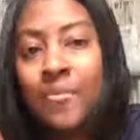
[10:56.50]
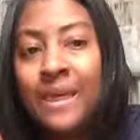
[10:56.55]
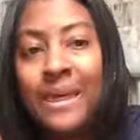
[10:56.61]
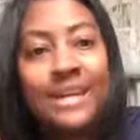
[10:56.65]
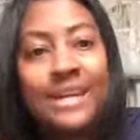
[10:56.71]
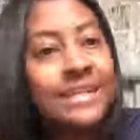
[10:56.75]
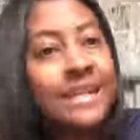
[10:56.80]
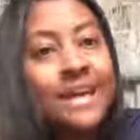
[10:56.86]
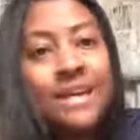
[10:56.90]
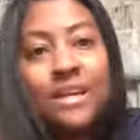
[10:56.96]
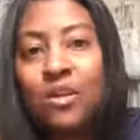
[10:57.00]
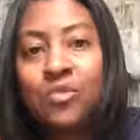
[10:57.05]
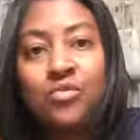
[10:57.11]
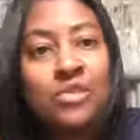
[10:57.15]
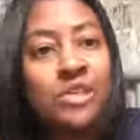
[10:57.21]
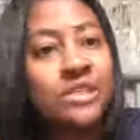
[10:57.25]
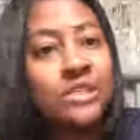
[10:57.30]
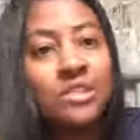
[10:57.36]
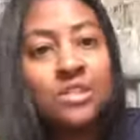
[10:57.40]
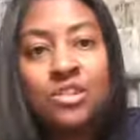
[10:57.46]
and they
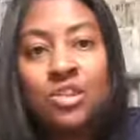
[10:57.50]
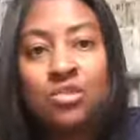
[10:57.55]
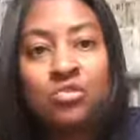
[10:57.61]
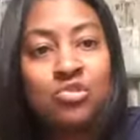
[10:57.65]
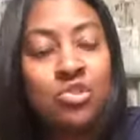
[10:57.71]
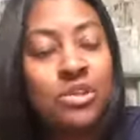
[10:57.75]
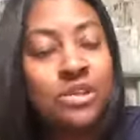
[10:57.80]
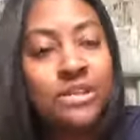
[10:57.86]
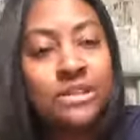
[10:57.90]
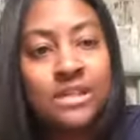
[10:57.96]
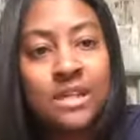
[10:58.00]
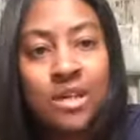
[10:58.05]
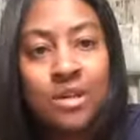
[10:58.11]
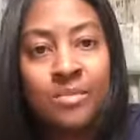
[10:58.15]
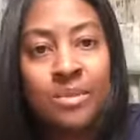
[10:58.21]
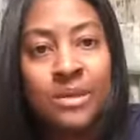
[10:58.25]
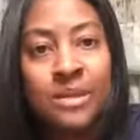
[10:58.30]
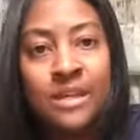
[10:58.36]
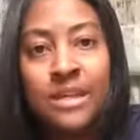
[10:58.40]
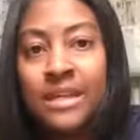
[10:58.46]
don't think the tow truck is
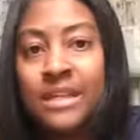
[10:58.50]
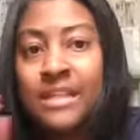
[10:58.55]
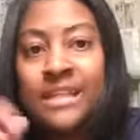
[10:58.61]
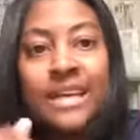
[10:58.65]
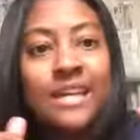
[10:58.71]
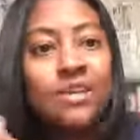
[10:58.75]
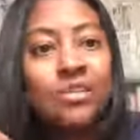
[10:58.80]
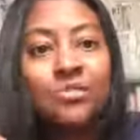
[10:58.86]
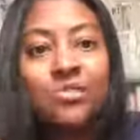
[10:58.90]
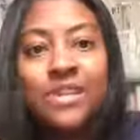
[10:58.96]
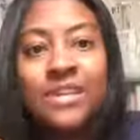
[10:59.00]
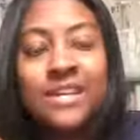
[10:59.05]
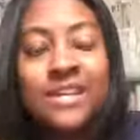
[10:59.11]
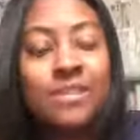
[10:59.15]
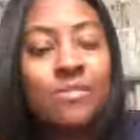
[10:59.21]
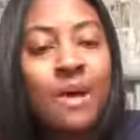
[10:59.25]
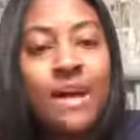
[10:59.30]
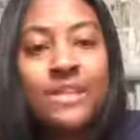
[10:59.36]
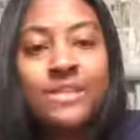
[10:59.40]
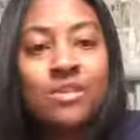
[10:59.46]
coming. They don't think
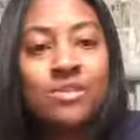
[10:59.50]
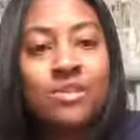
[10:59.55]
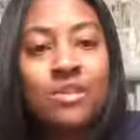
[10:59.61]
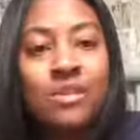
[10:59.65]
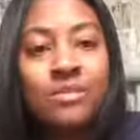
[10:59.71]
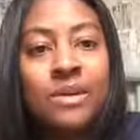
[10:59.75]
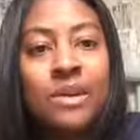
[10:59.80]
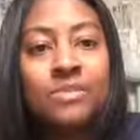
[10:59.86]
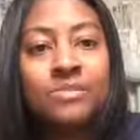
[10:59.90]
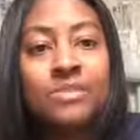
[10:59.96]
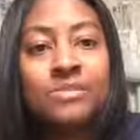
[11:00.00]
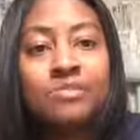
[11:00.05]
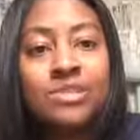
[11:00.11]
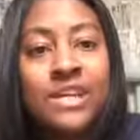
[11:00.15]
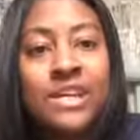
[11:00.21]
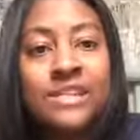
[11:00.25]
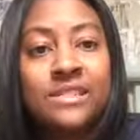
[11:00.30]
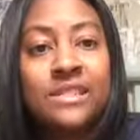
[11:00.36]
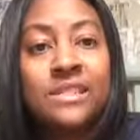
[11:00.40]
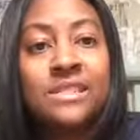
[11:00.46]
anybody's going to come help them
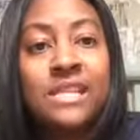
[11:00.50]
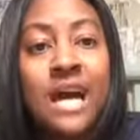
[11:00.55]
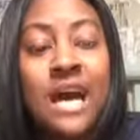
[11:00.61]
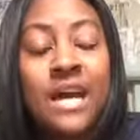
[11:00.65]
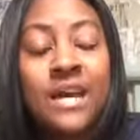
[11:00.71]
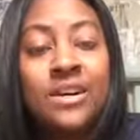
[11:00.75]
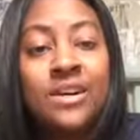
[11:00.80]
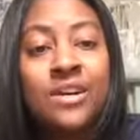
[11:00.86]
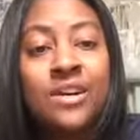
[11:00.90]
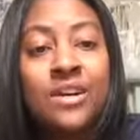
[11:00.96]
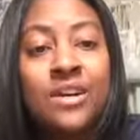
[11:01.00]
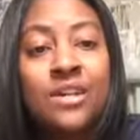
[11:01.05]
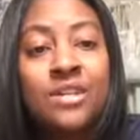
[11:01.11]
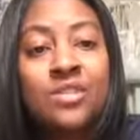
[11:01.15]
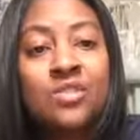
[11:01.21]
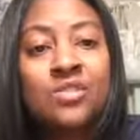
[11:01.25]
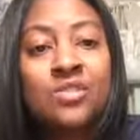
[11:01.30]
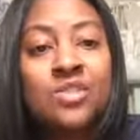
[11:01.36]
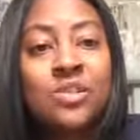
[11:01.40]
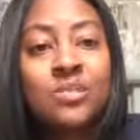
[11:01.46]
change the tire.
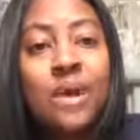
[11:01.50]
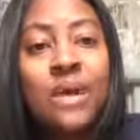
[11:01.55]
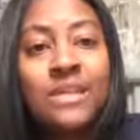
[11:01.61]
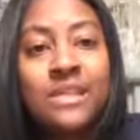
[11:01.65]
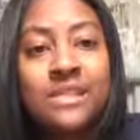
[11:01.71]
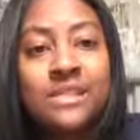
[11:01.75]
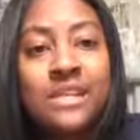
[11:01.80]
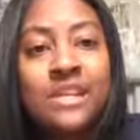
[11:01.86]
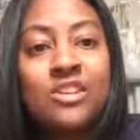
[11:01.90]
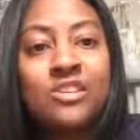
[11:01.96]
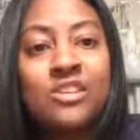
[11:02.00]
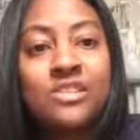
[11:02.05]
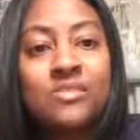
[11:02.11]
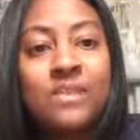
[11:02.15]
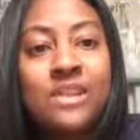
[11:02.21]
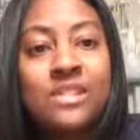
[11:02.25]
So somebody needs to hear this